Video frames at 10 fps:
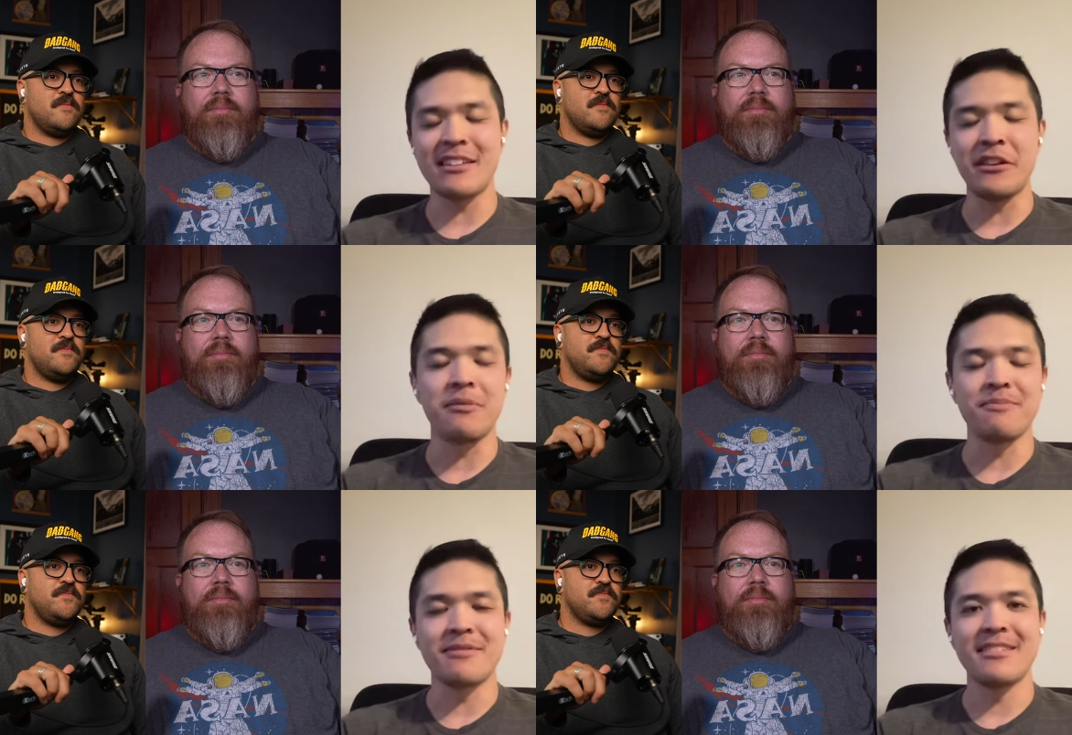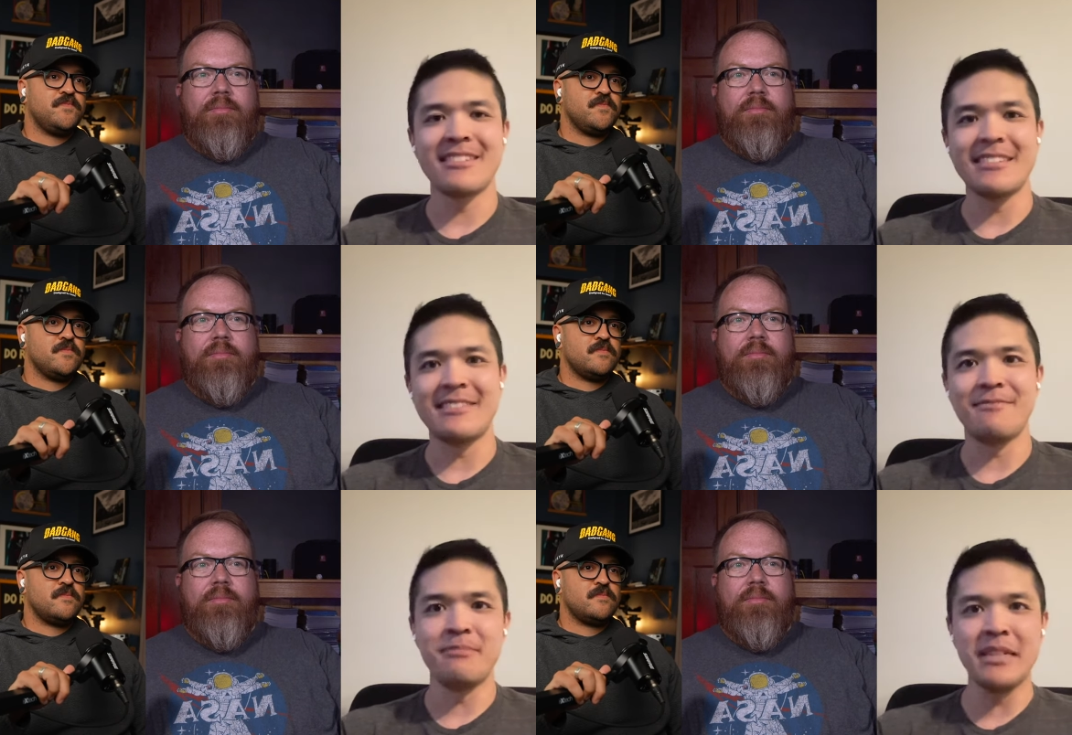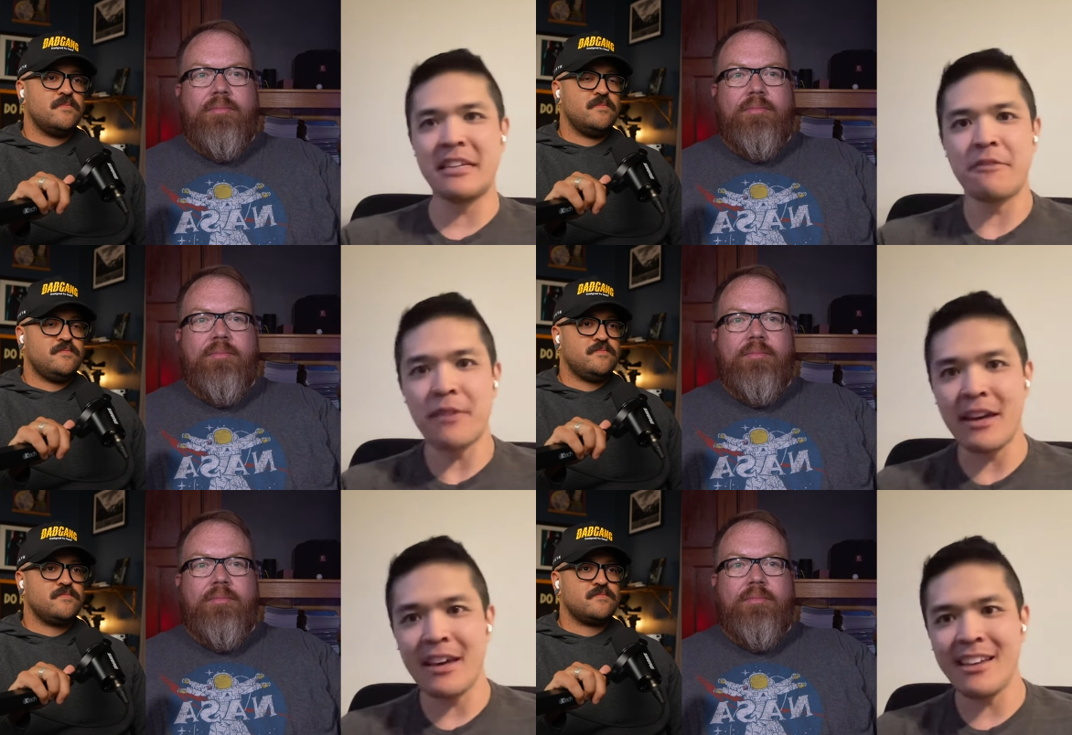Speaker 1: they get, you know, knee in
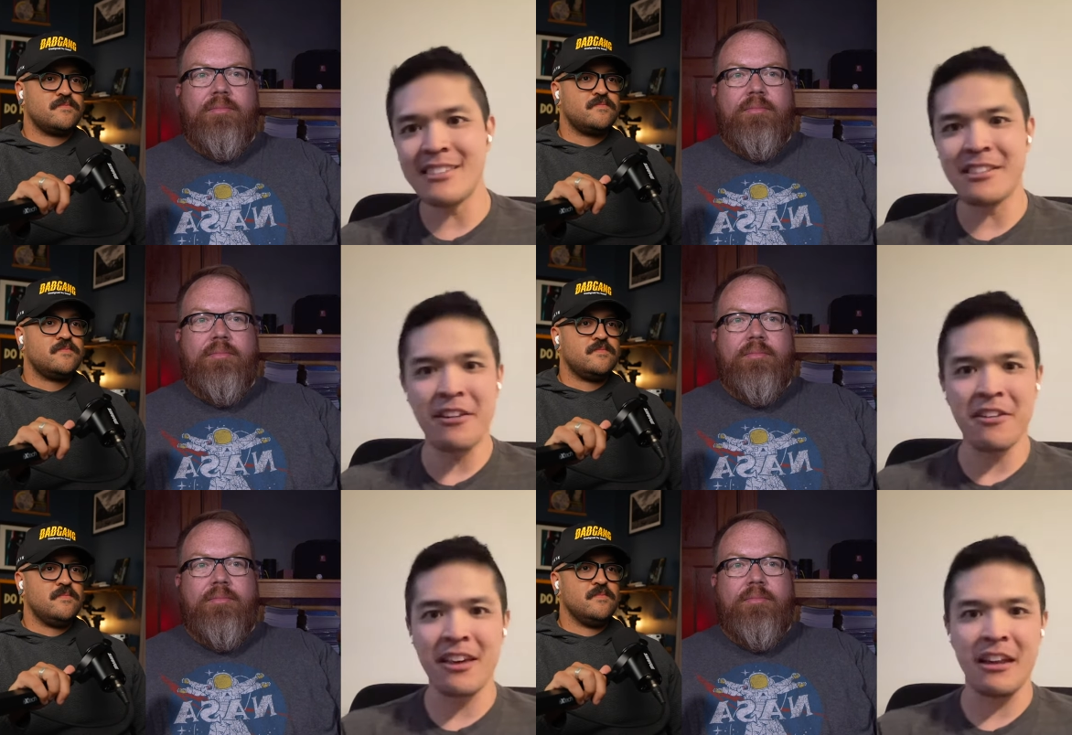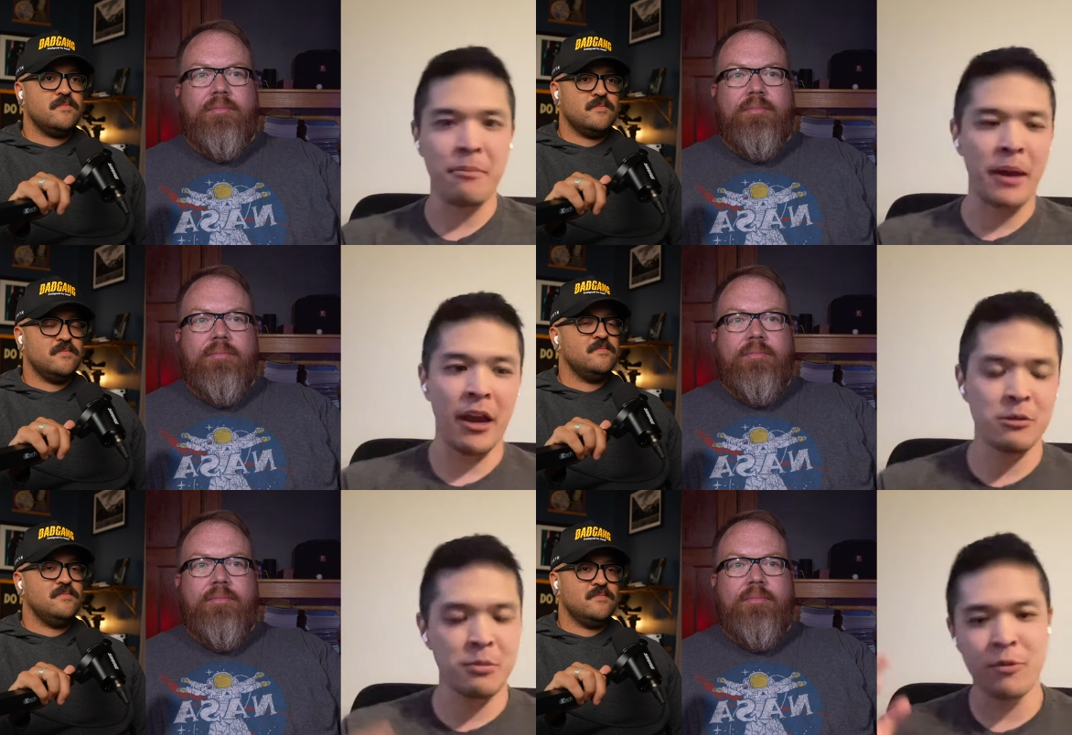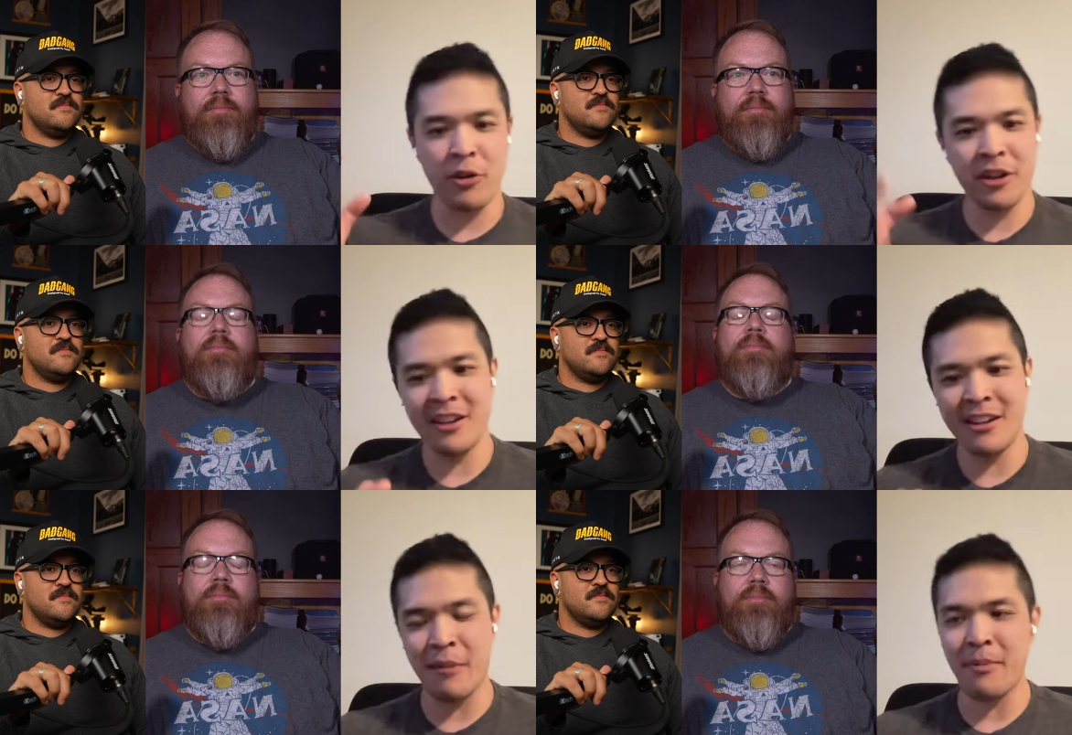the face and all that. Mm-hmm. And in,
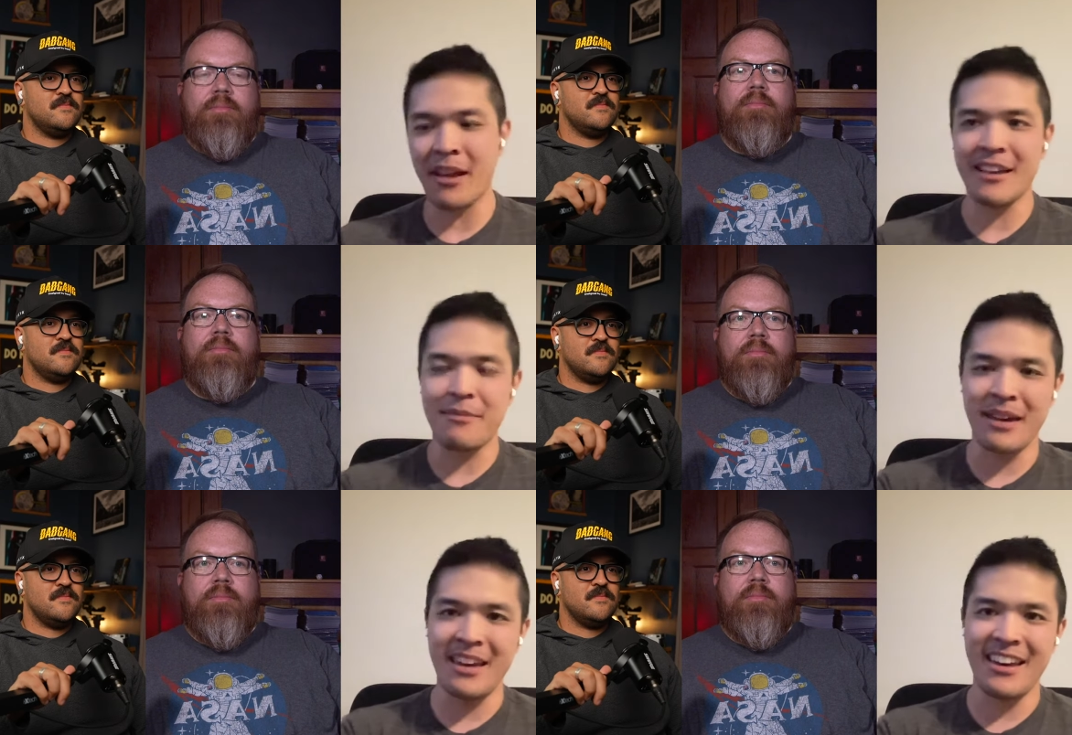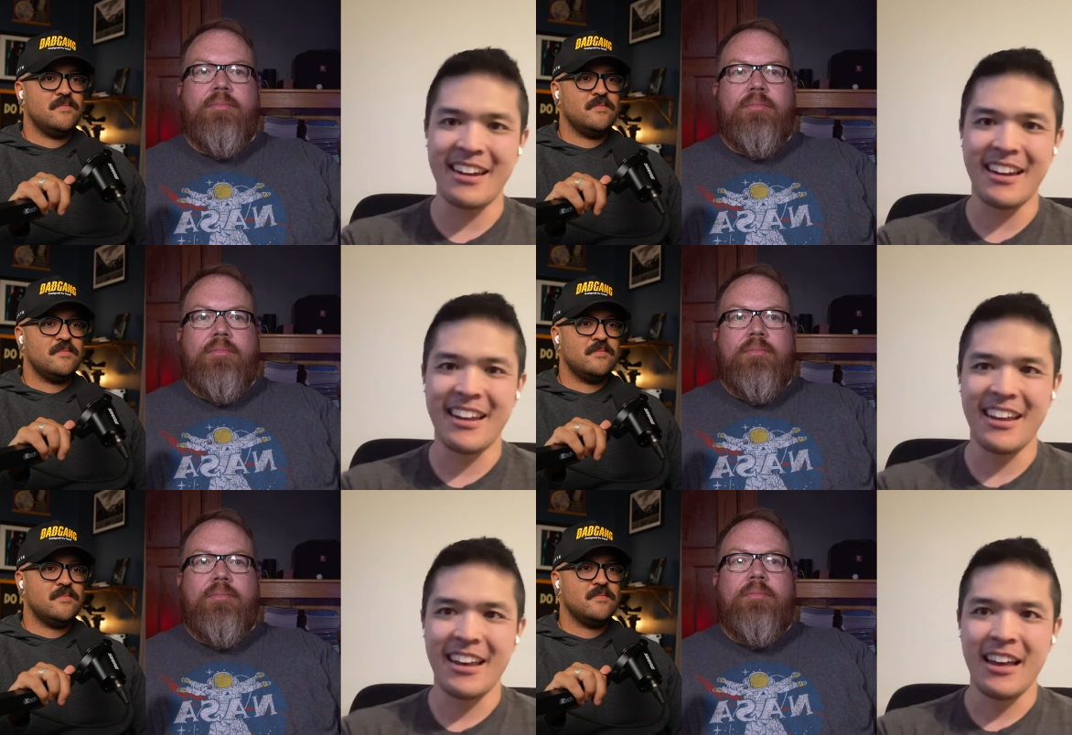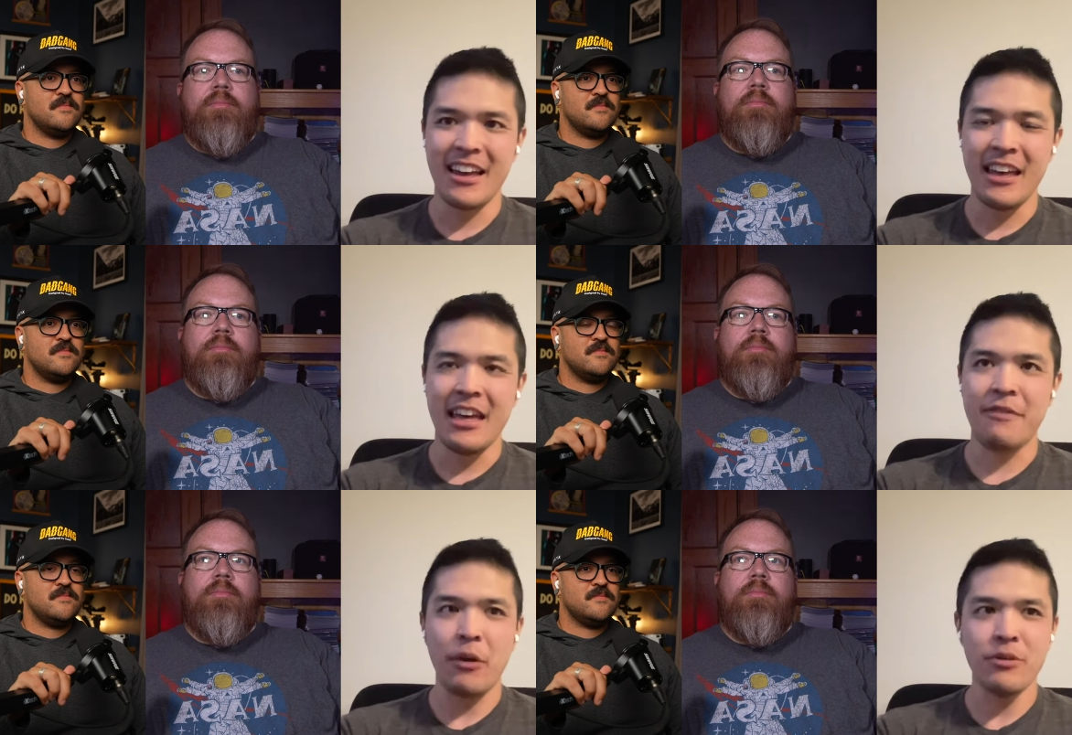I'm like, man,
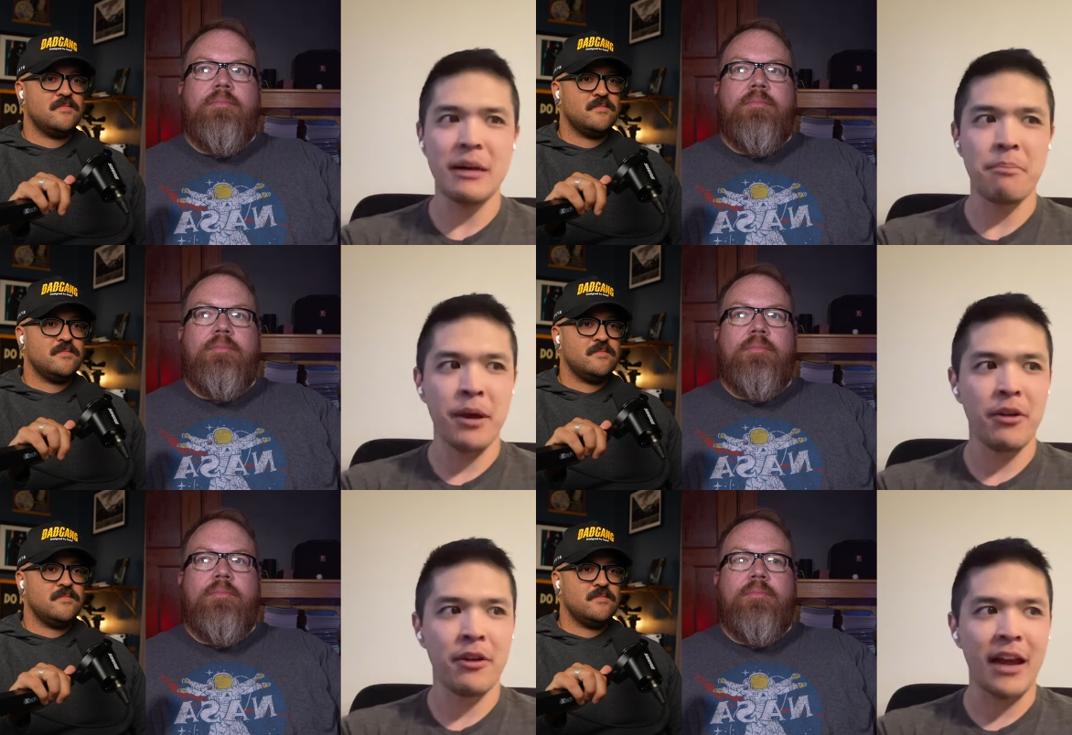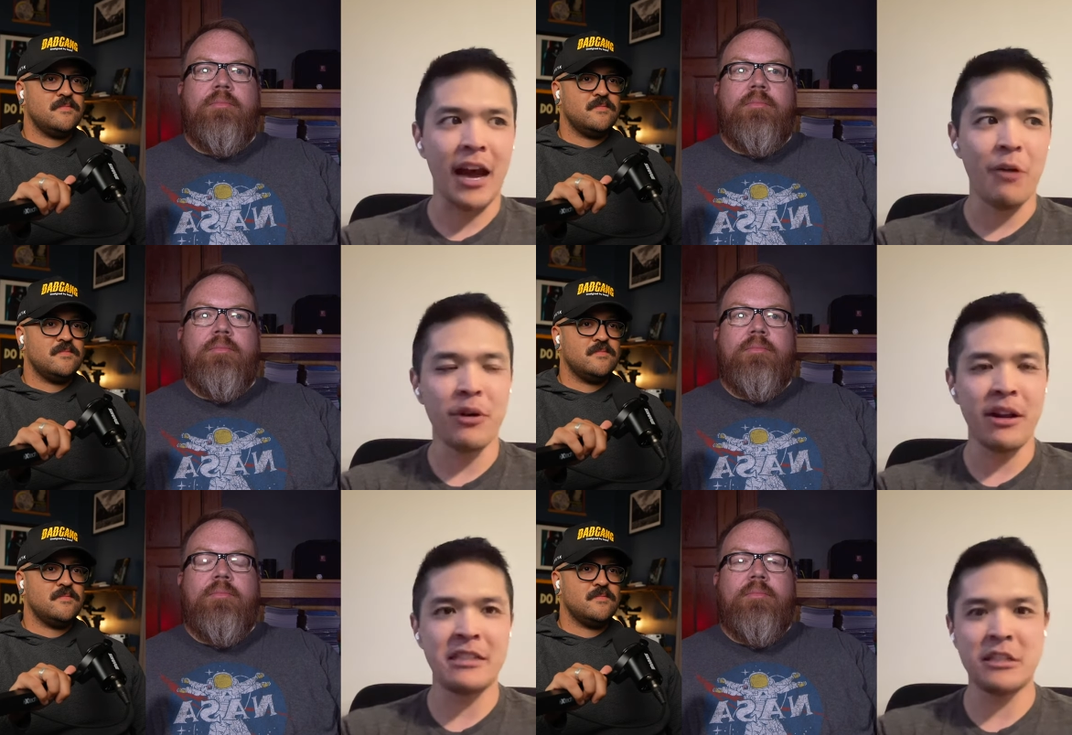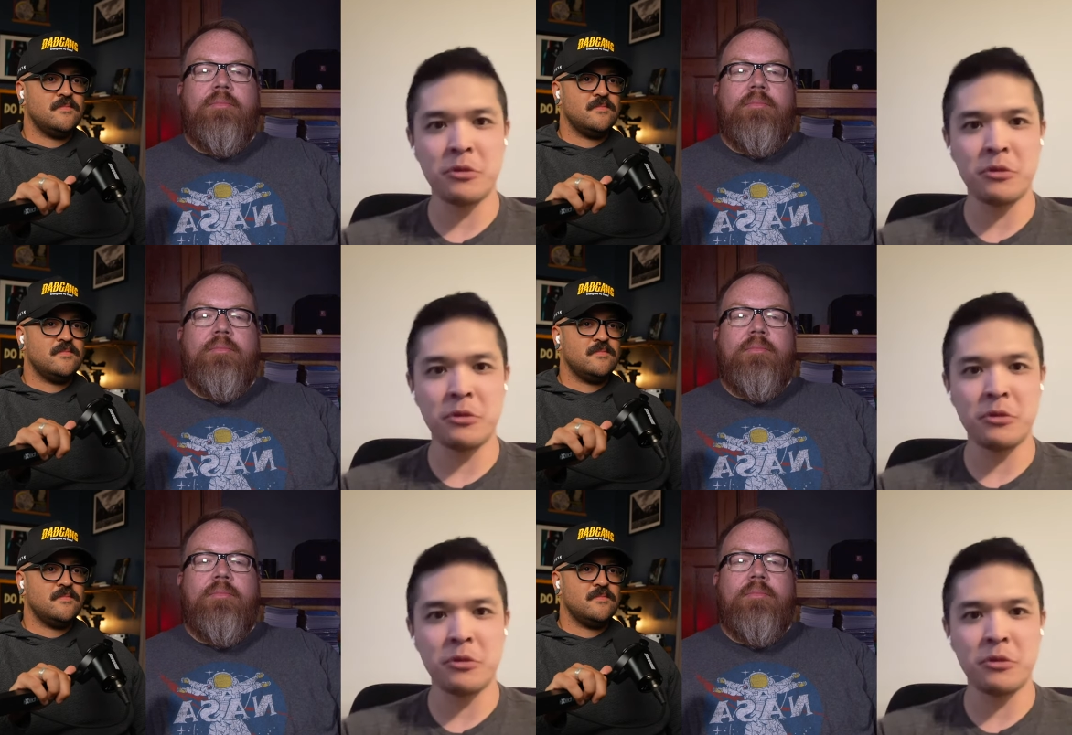if I was a parent, How would I